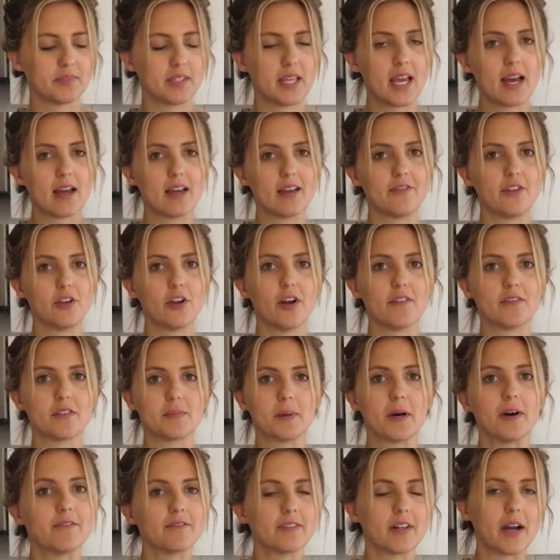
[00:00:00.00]
yeah, if you don't have
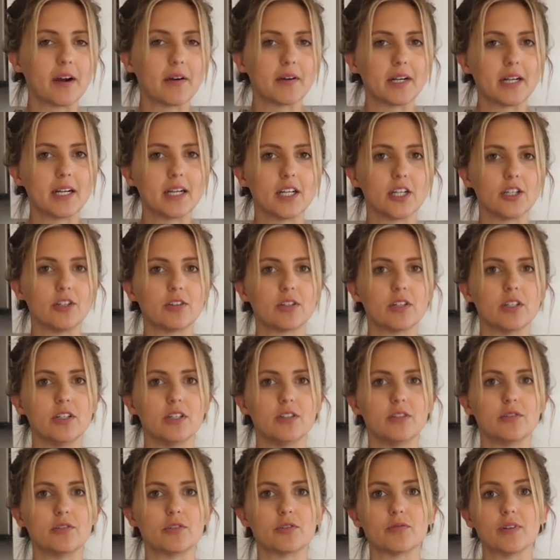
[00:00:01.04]
spelt flour, you can
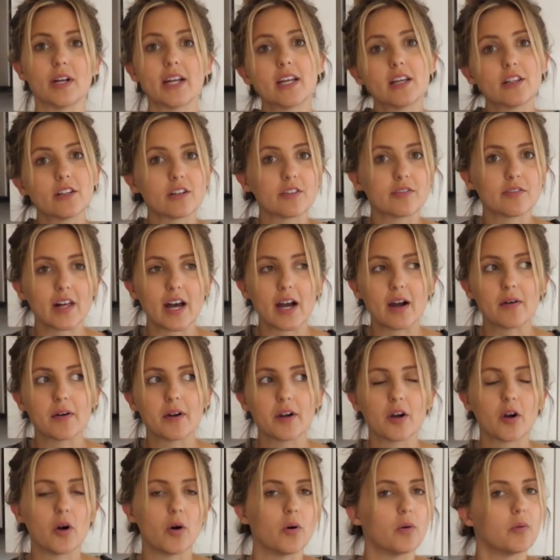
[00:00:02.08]
use regular
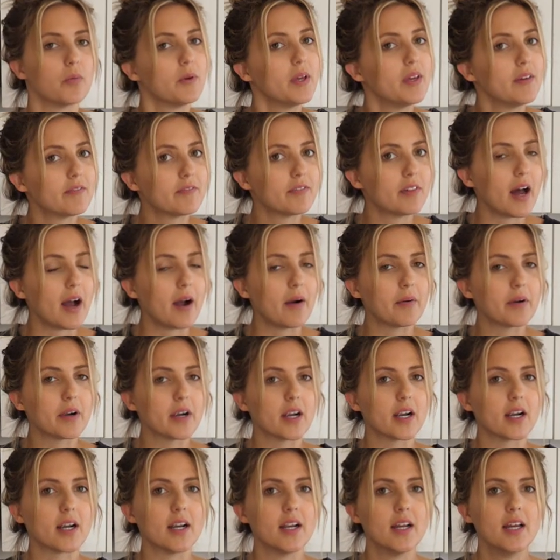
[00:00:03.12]
flour, whole wheat
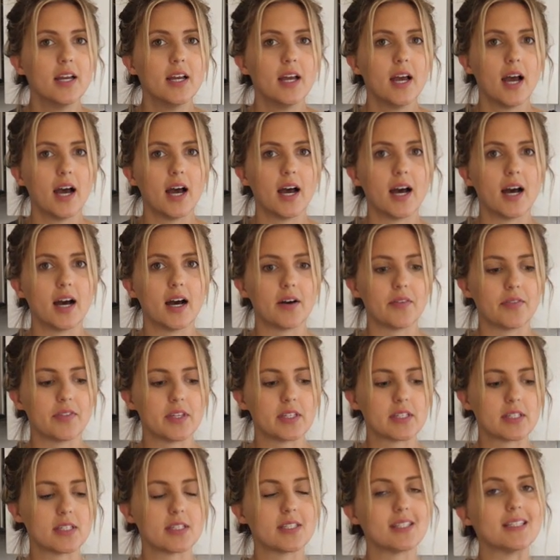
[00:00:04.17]
flour.
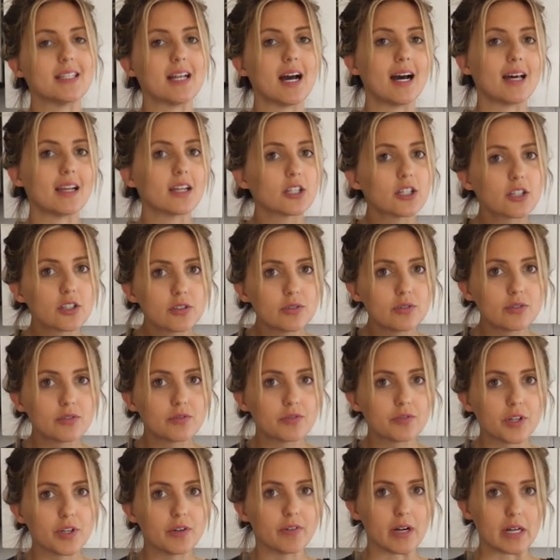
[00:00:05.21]
This is not a
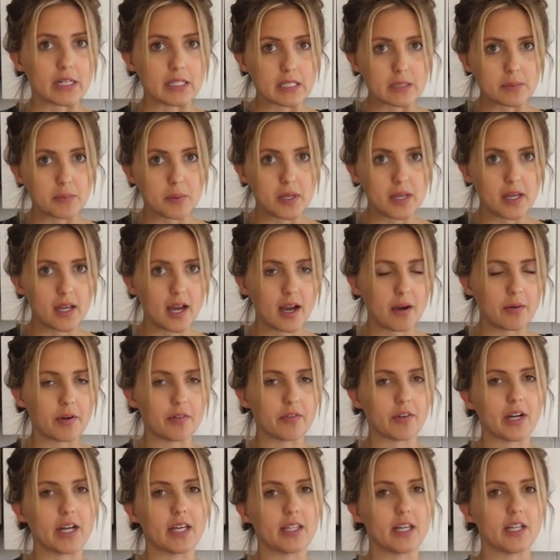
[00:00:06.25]
gluten-free recipe,
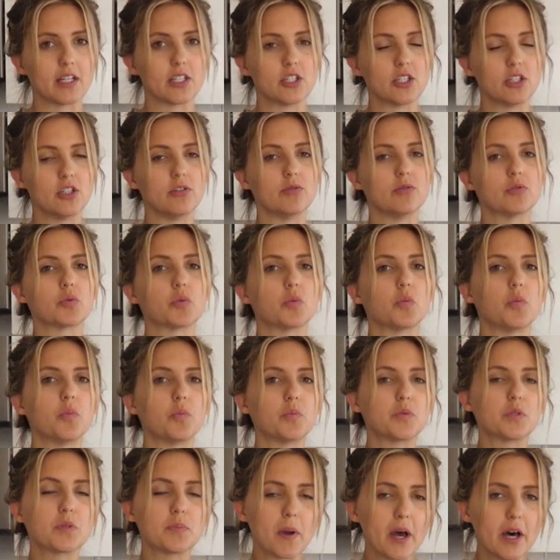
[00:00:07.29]
however I like to use
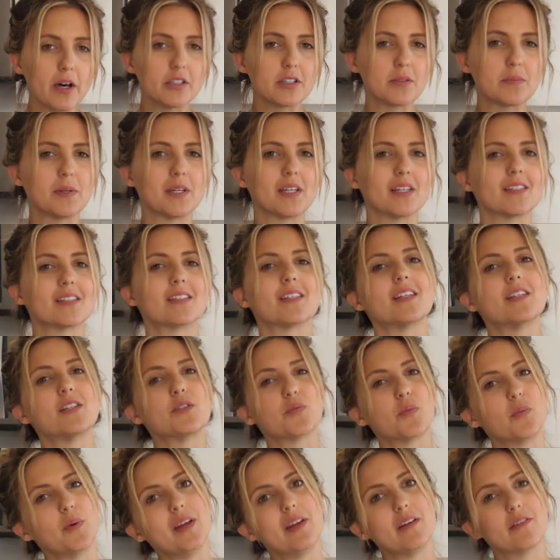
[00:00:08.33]
spelt because it
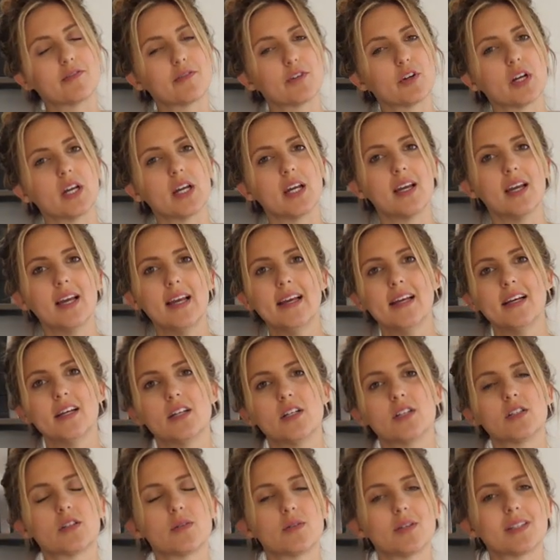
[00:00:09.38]
is wheat-free,
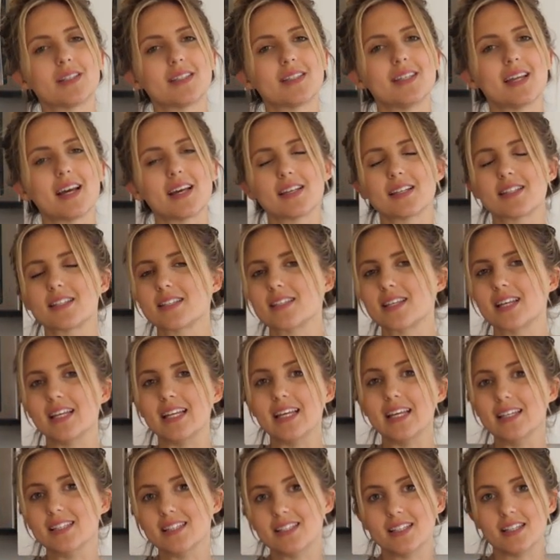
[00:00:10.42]
so it's nice and
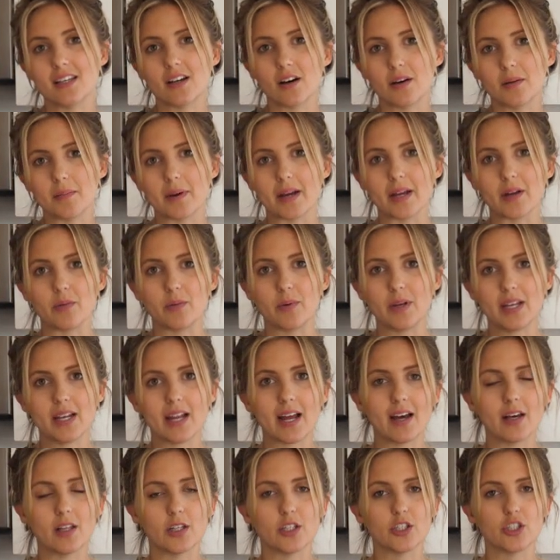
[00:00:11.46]
easy on my wheat
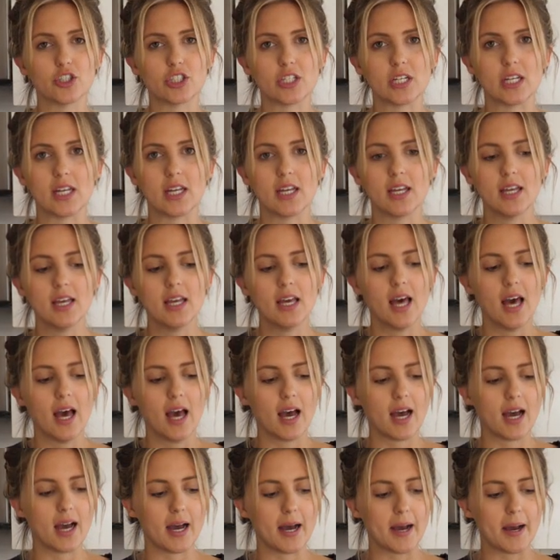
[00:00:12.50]
allergy.
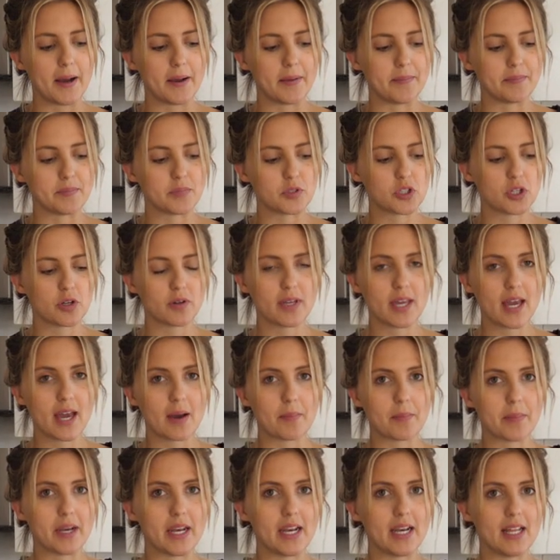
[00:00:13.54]
So
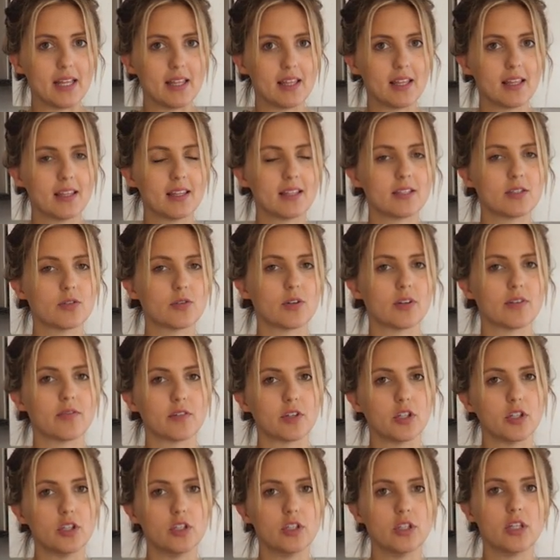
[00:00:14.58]
yeah, but any sort
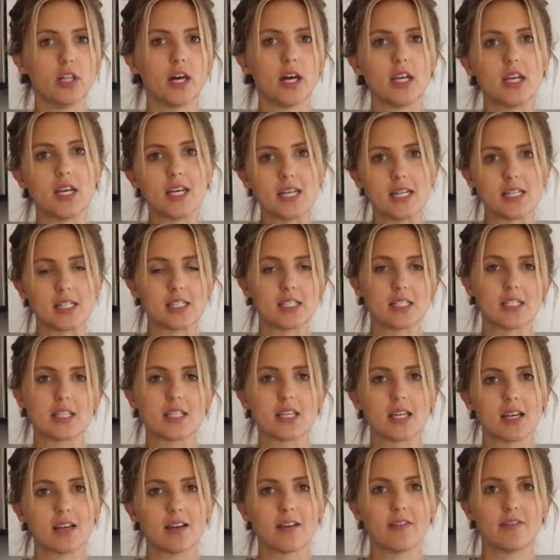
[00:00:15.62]
of gluttonous
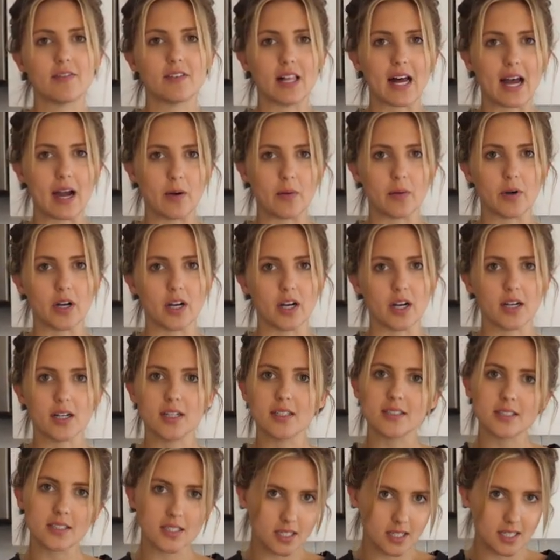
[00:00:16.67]
flour
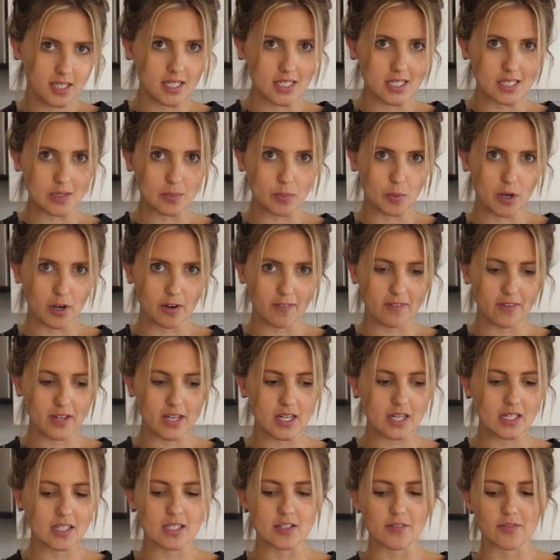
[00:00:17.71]
is
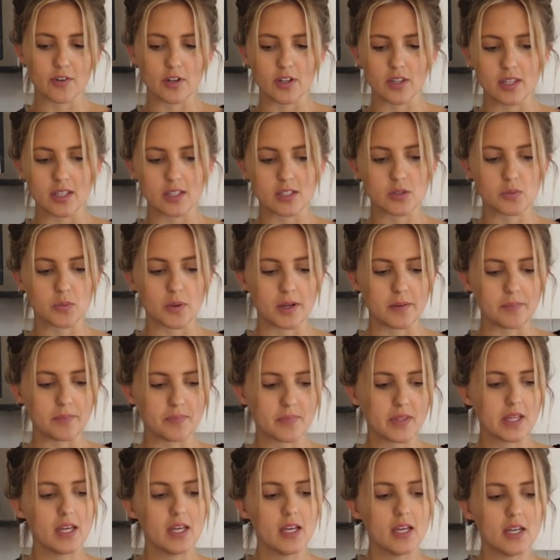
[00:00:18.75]
perfect for this
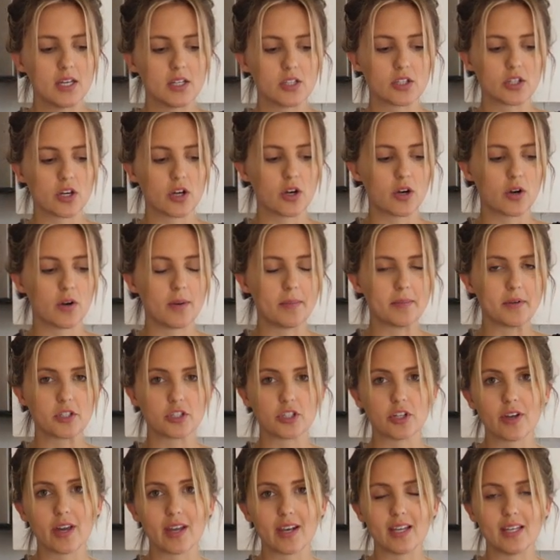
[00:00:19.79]
one. So I'm going to
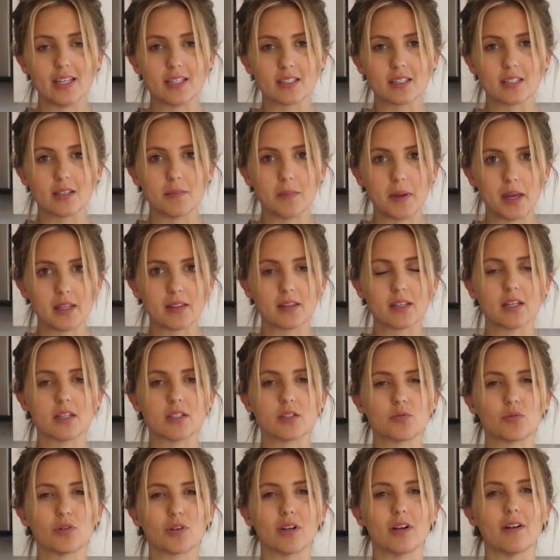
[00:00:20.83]
show you how to easily make
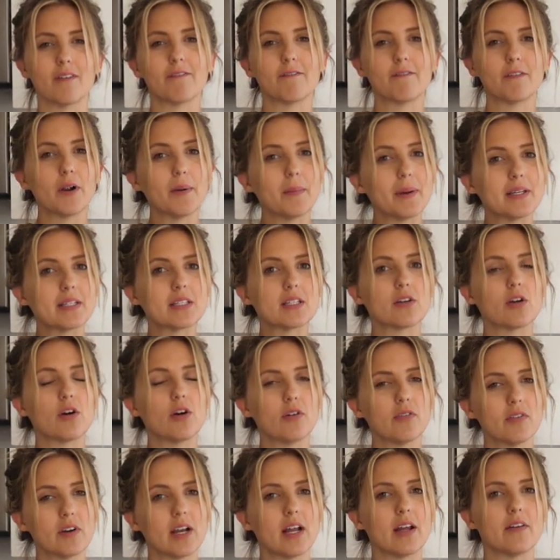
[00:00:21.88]
this. We're going to ferment it
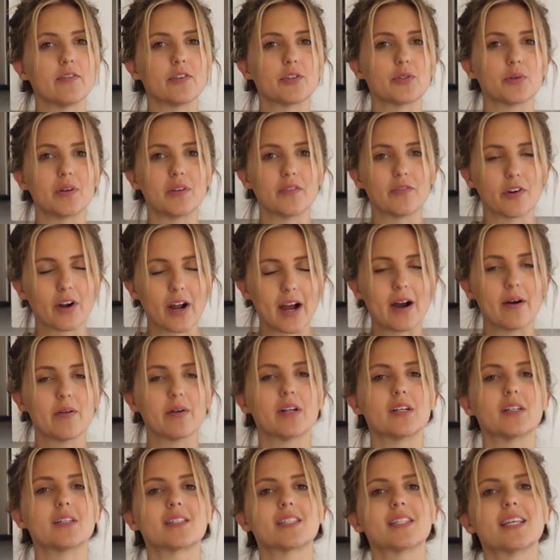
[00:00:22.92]
overnight for 24
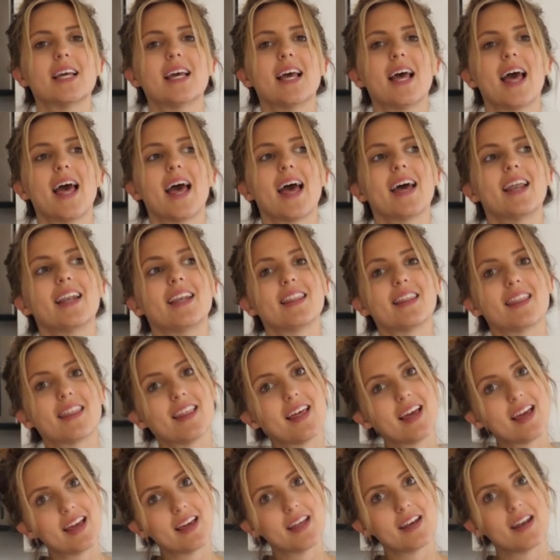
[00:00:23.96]
hours, and
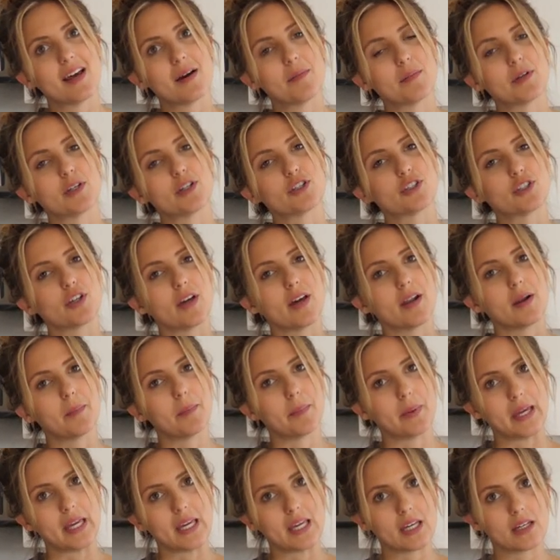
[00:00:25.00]
then I'm going to show you how to
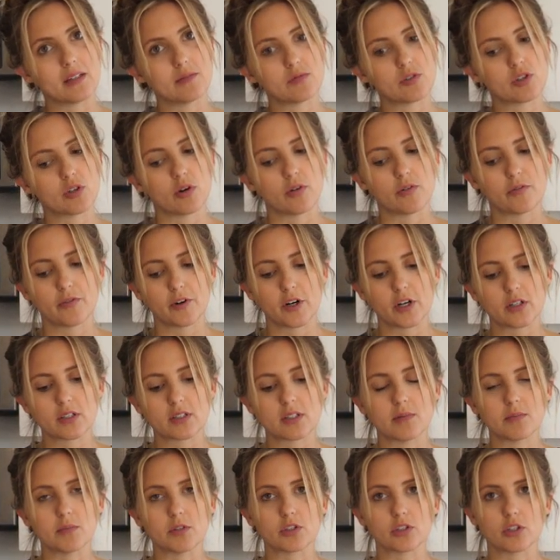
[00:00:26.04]
bake it. So first
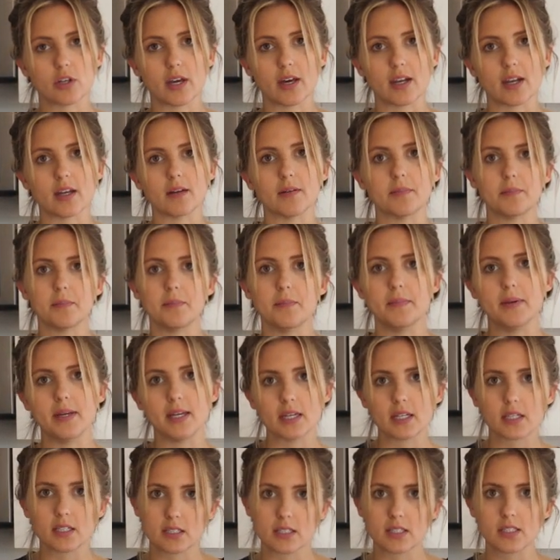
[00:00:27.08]
I'm going to show you how to
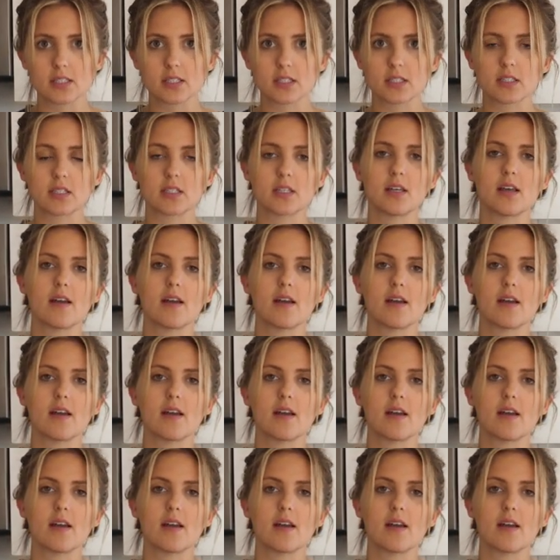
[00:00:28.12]
mix,